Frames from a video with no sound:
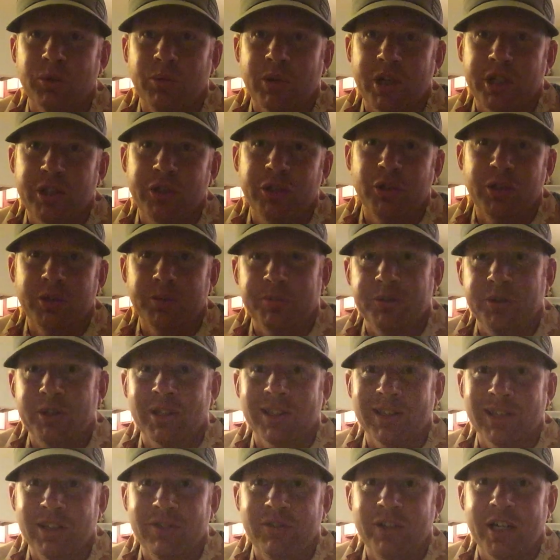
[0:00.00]
the way to do it
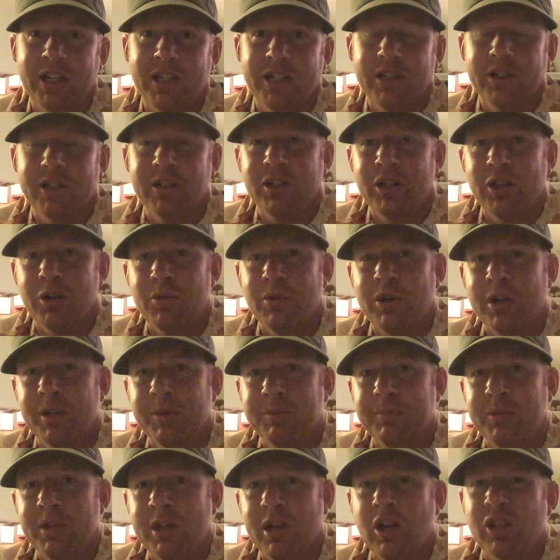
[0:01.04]
to live out here. You don't
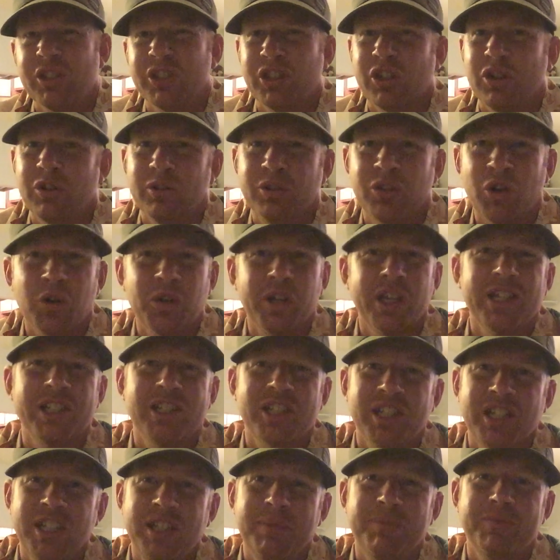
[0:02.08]
want to, also don't get
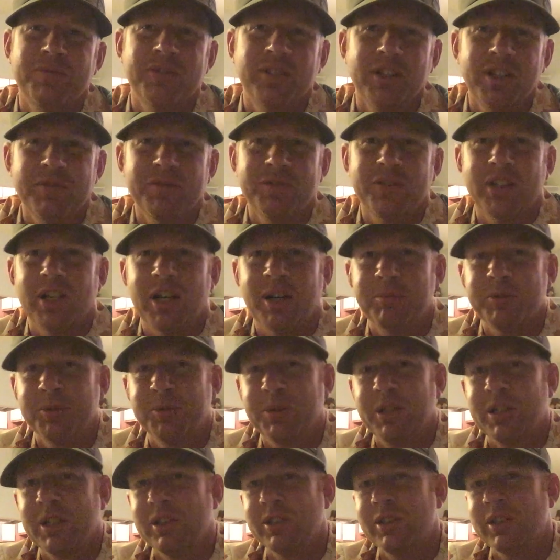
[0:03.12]
cheap
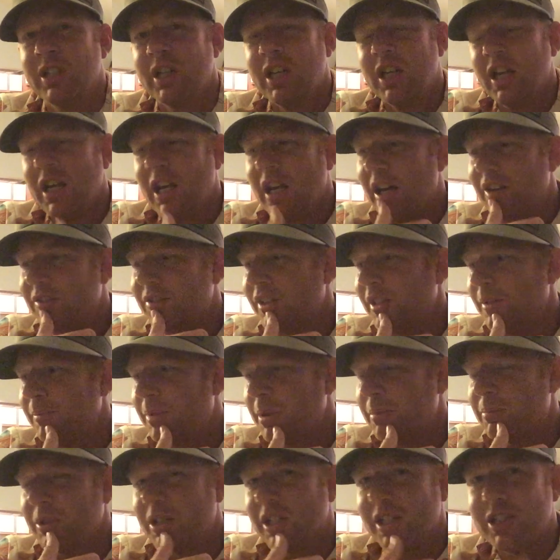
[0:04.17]
flip-flops, because I've seen
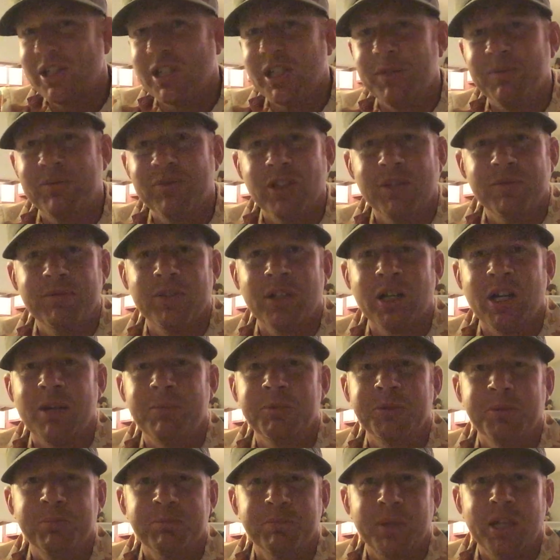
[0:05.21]
people get cheap
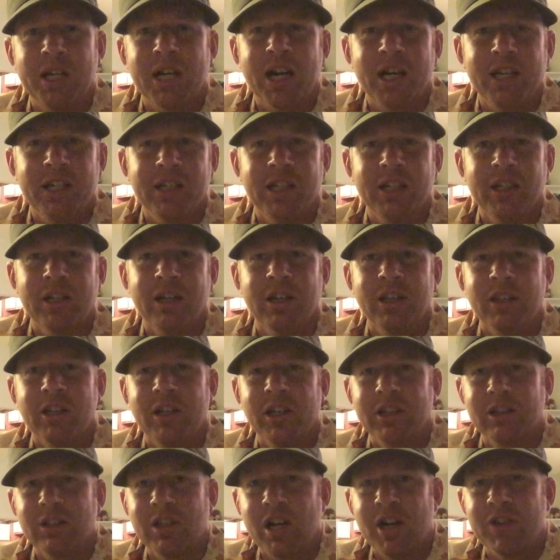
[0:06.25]
flip-flops, be hiking on
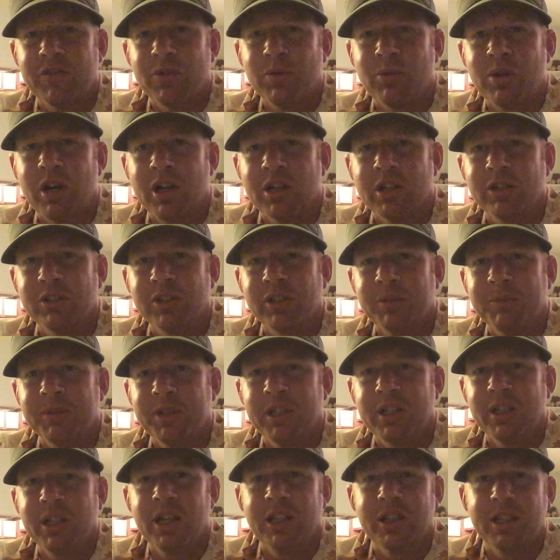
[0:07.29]
like lava rock or
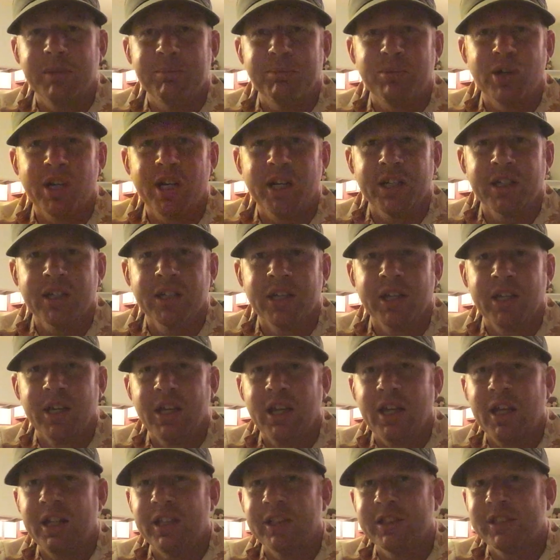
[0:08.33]
something, and they break.
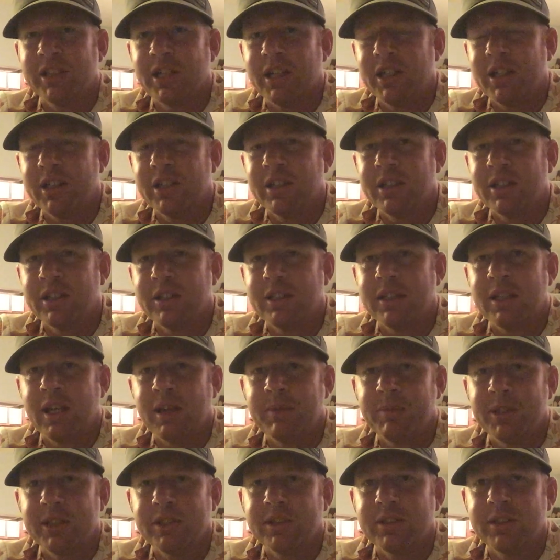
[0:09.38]
And it's like,
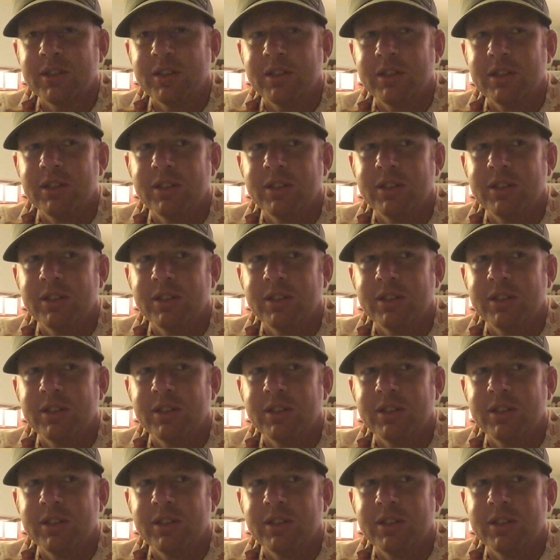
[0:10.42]
damn it,